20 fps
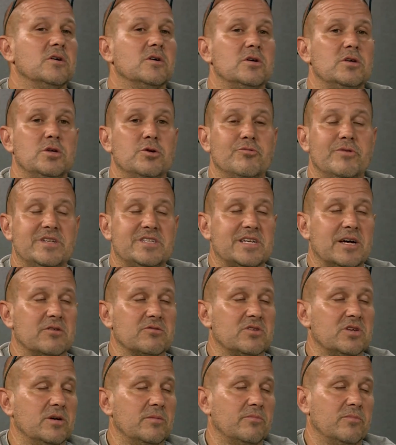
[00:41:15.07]
You reach out
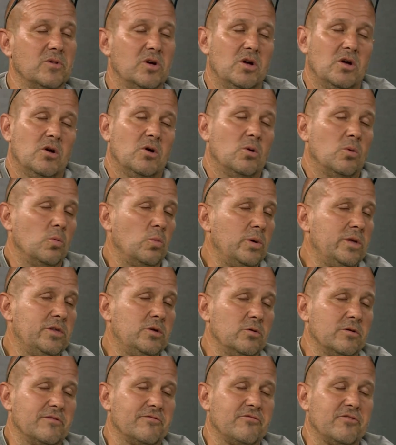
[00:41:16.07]
to them. We
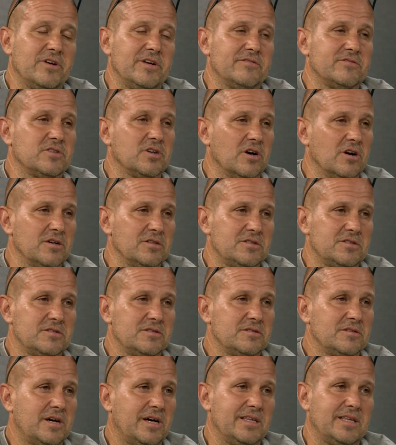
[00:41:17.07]
do it free of charge.
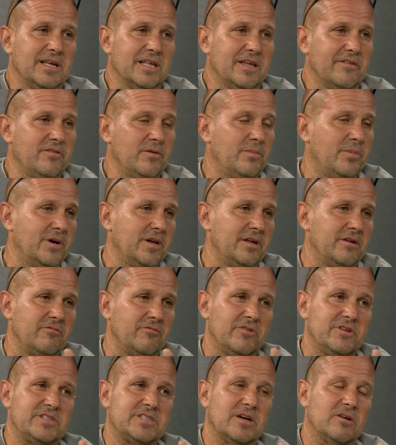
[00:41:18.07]
I tell everybody,
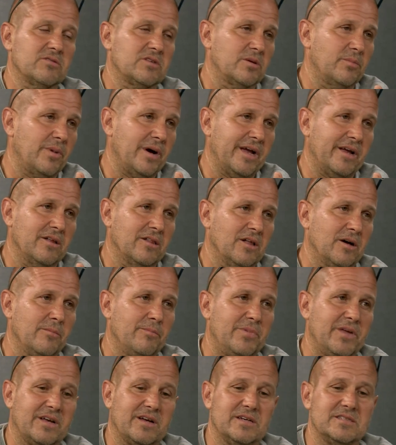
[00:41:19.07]
reach out to my club
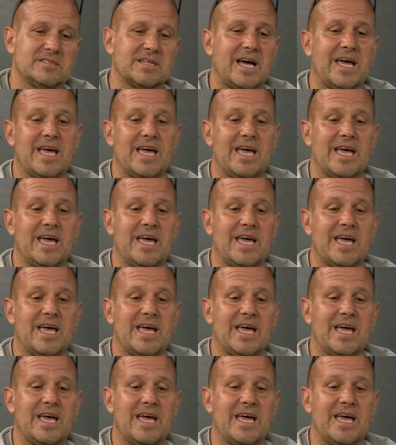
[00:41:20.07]
because I